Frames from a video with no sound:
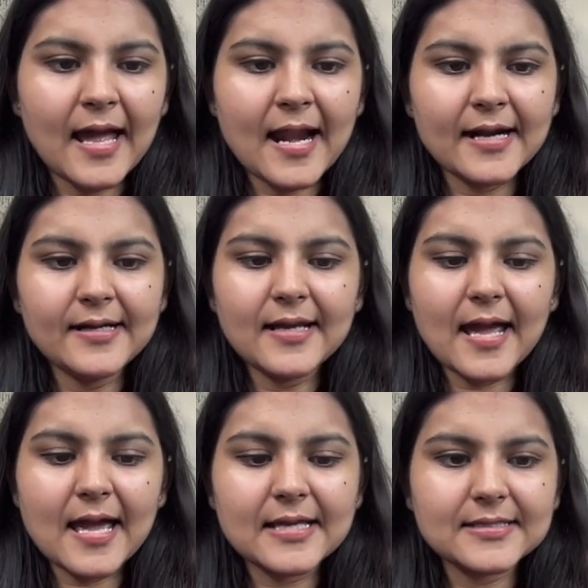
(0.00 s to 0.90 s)
And
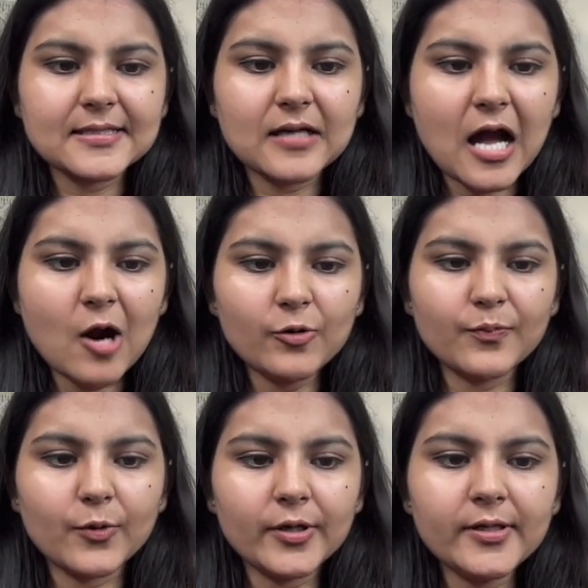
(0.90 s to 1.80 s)
as the
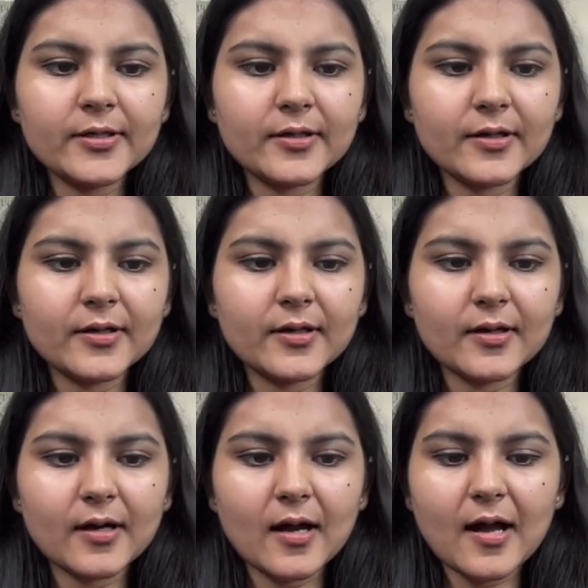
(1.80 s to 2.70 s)
output,
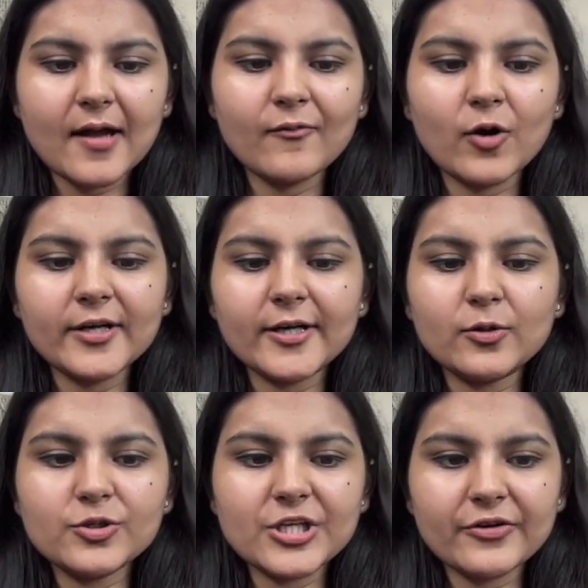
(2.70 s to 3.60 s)
I want
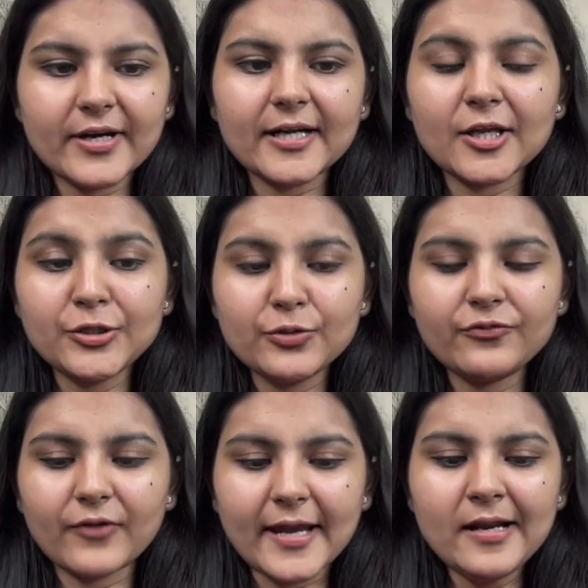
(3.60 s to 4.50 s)
it to generate a new
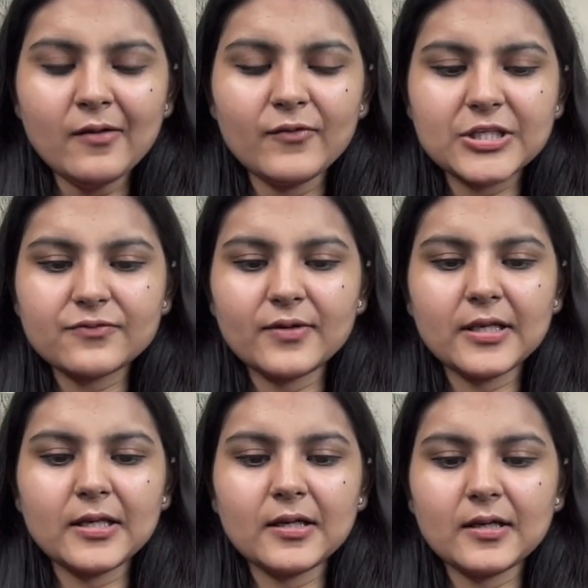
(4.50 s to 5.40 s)
file which
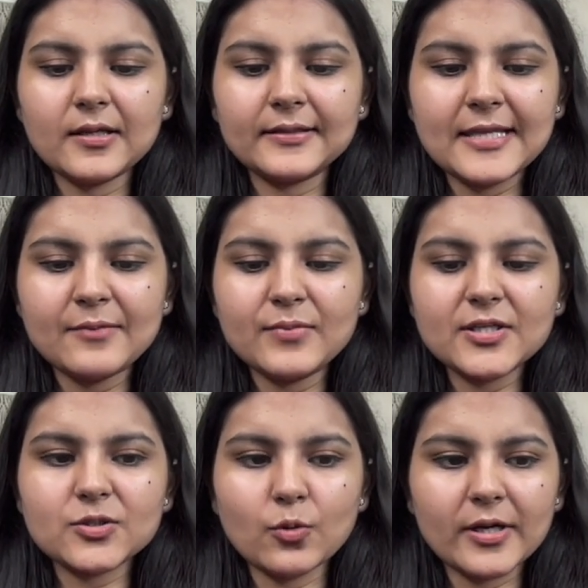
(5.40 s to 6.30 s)
will then
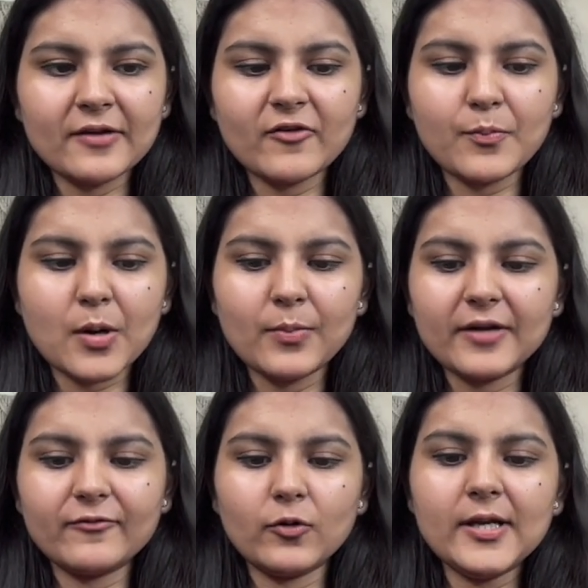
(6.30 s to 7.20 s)
be stored in our
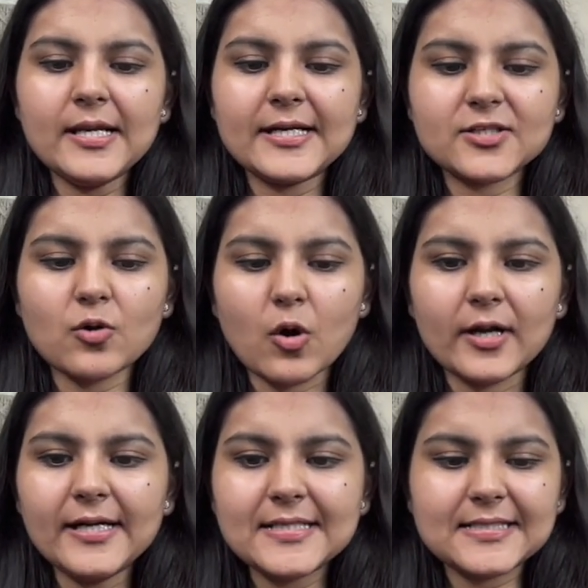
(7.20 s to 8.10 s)
public folder. Let's
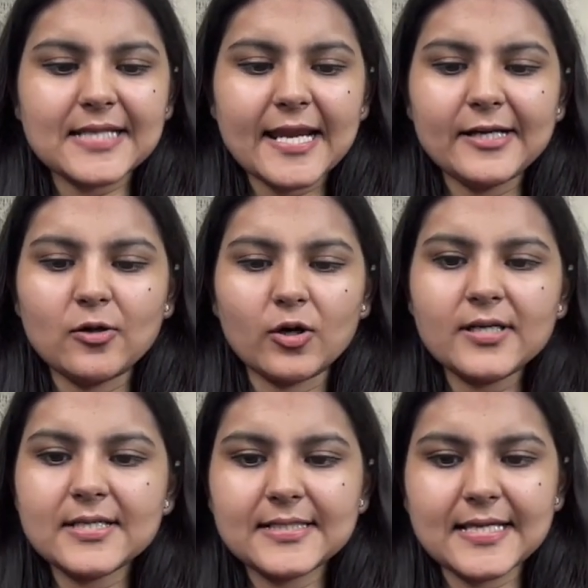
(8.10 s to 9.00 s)
call it
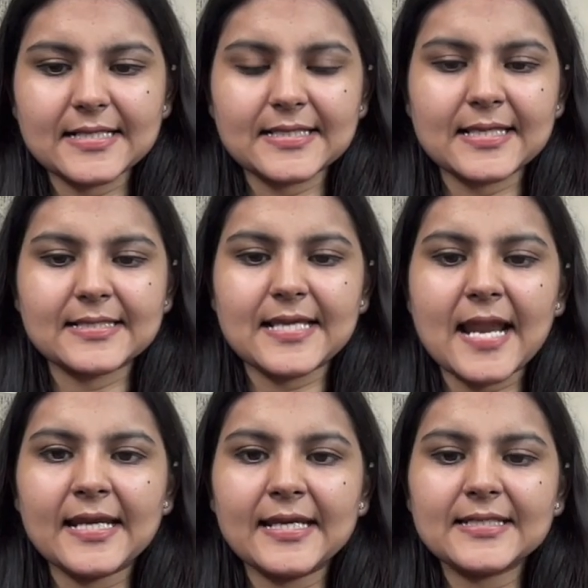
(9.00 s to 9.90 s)
style.css
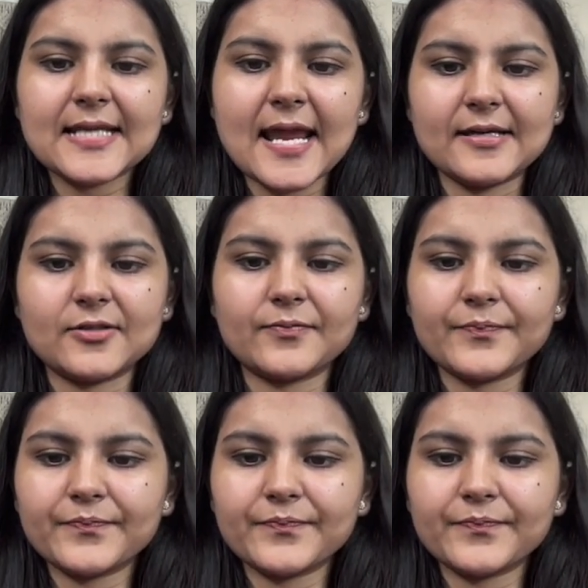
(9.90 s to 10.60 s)
and hit enter.